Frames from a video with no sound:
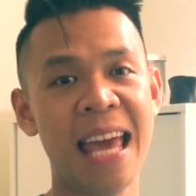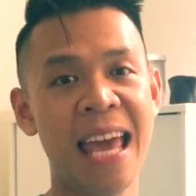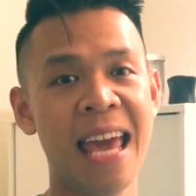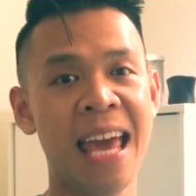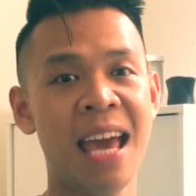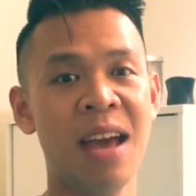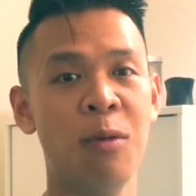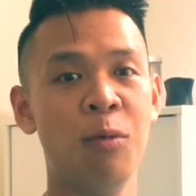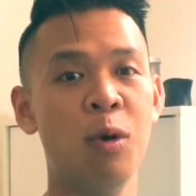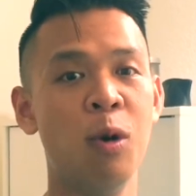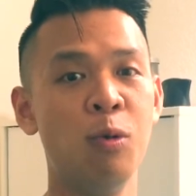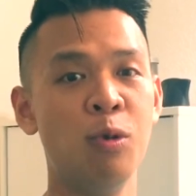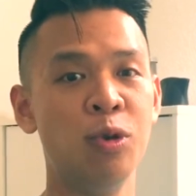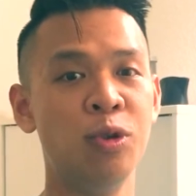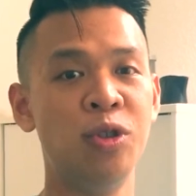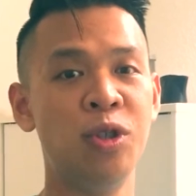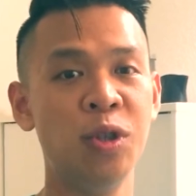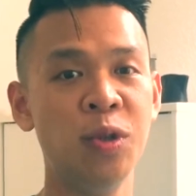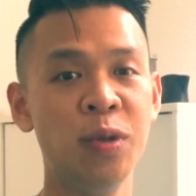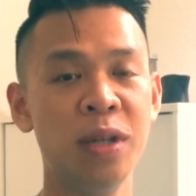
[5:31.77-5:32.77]
And what
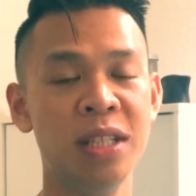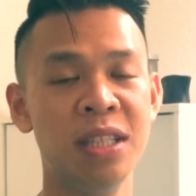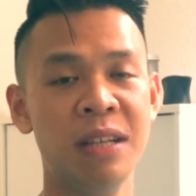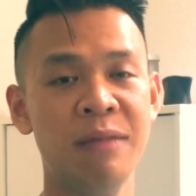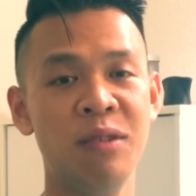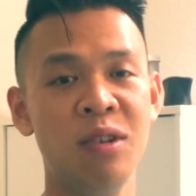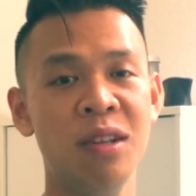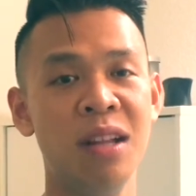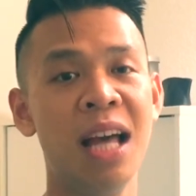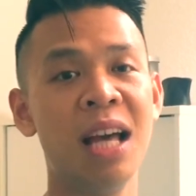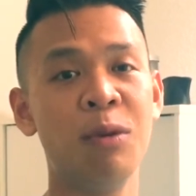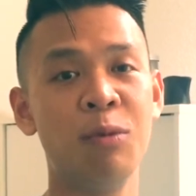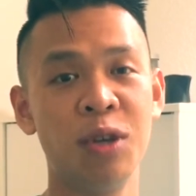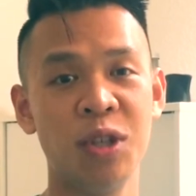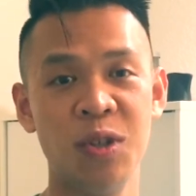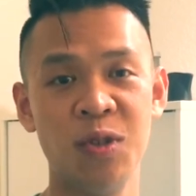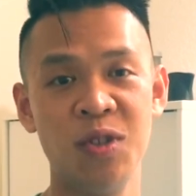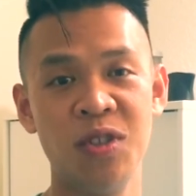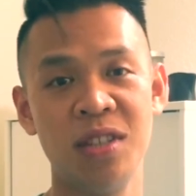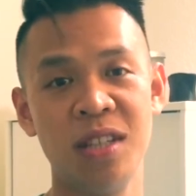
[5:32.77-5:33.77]
we'll do is if you like
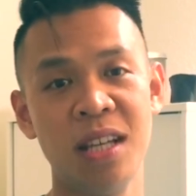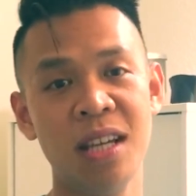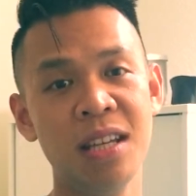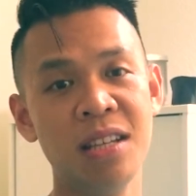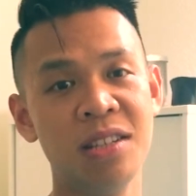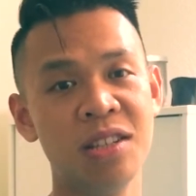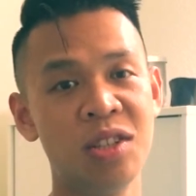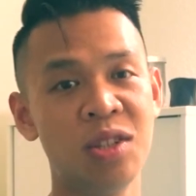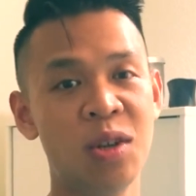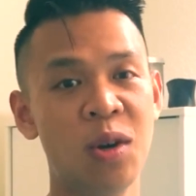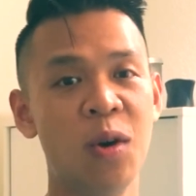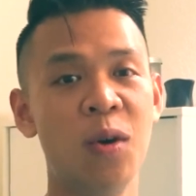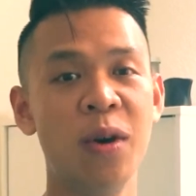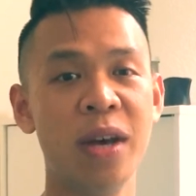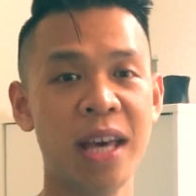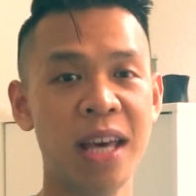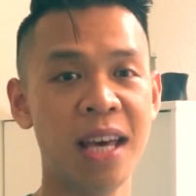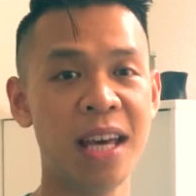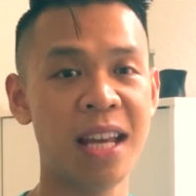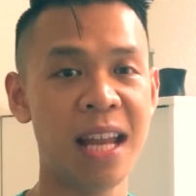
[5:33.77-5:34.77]
what you see, just go
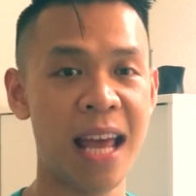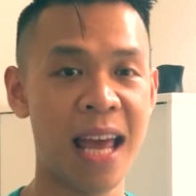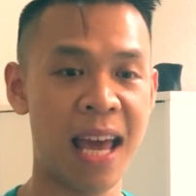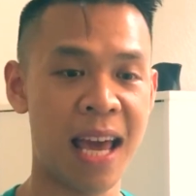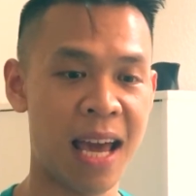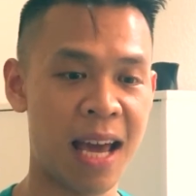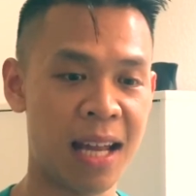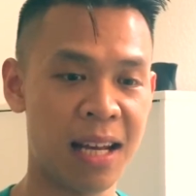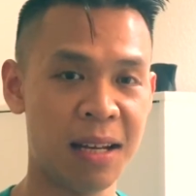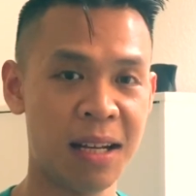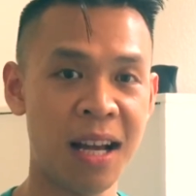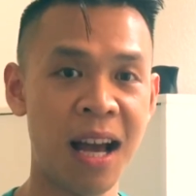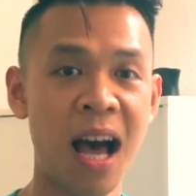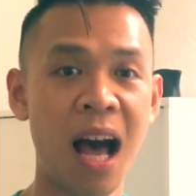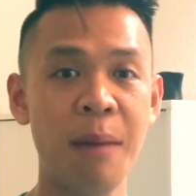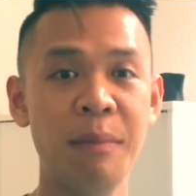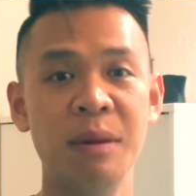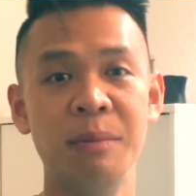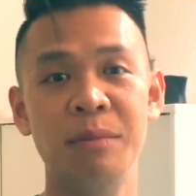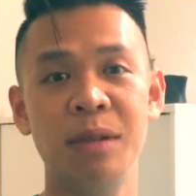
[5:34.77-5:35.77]
ahead and
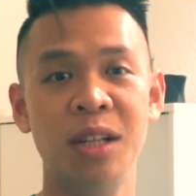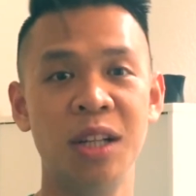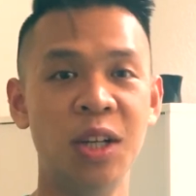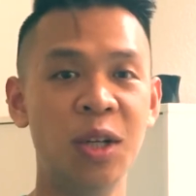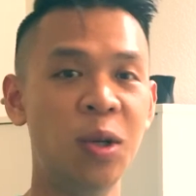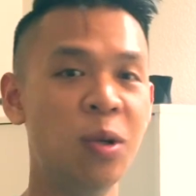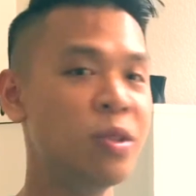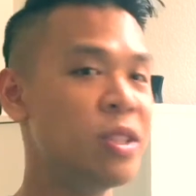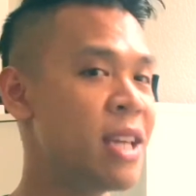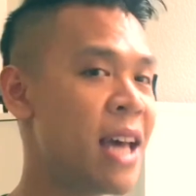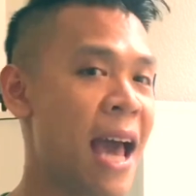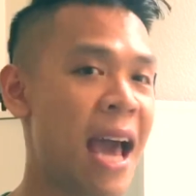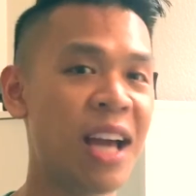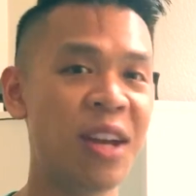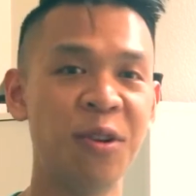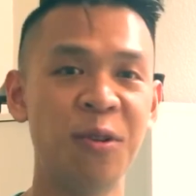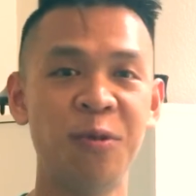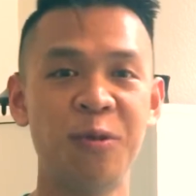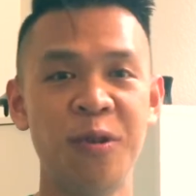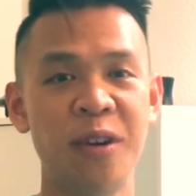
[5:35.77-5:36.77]
comment below,
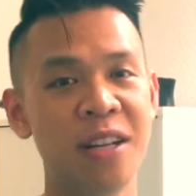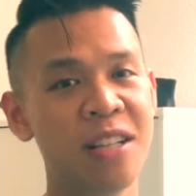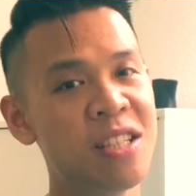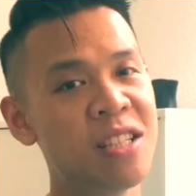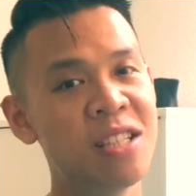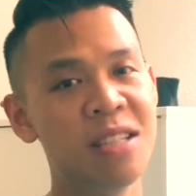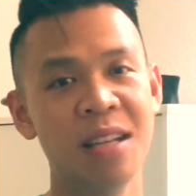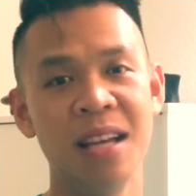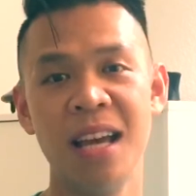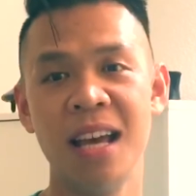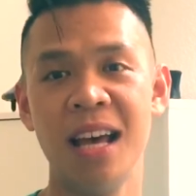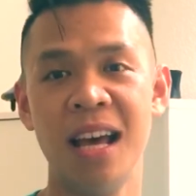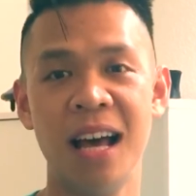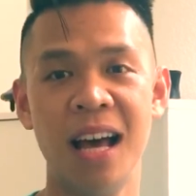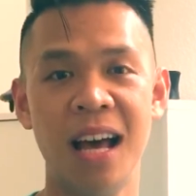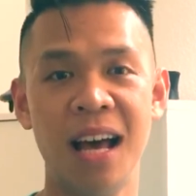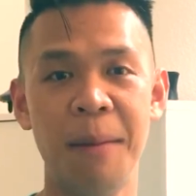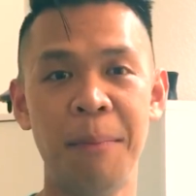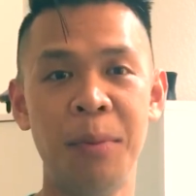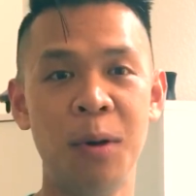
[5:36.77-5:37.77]
tag your friends,
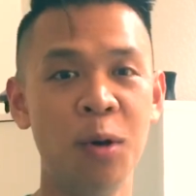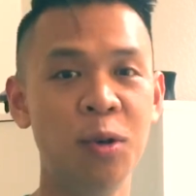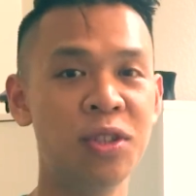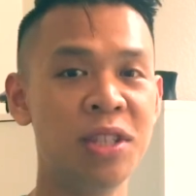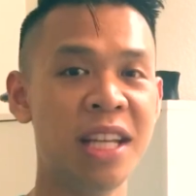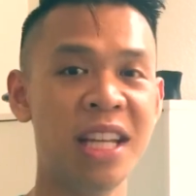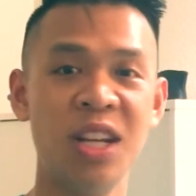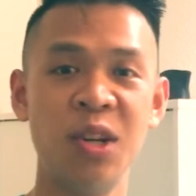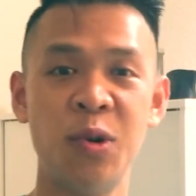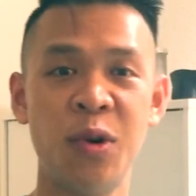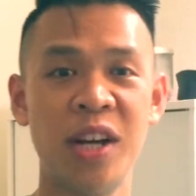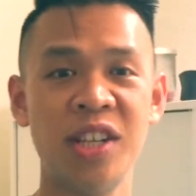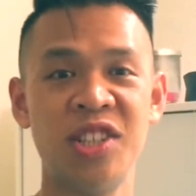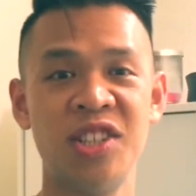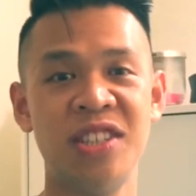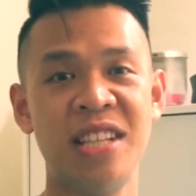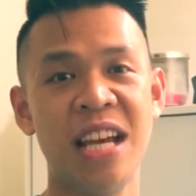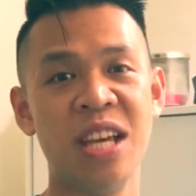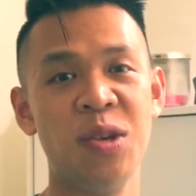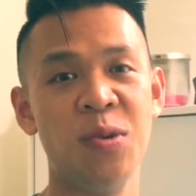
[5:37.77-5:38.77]
uh, post any
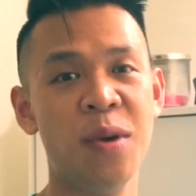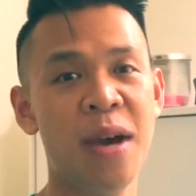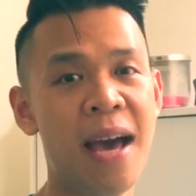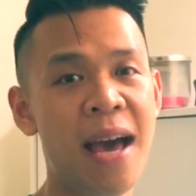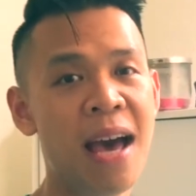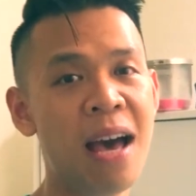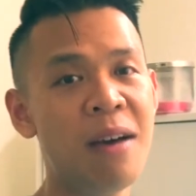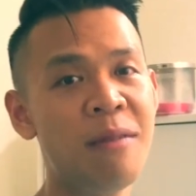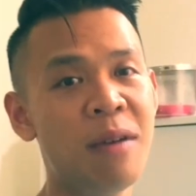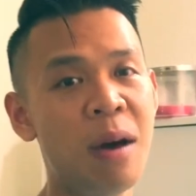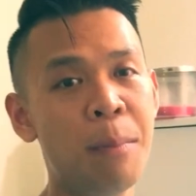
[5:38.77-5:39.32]
questions that you have.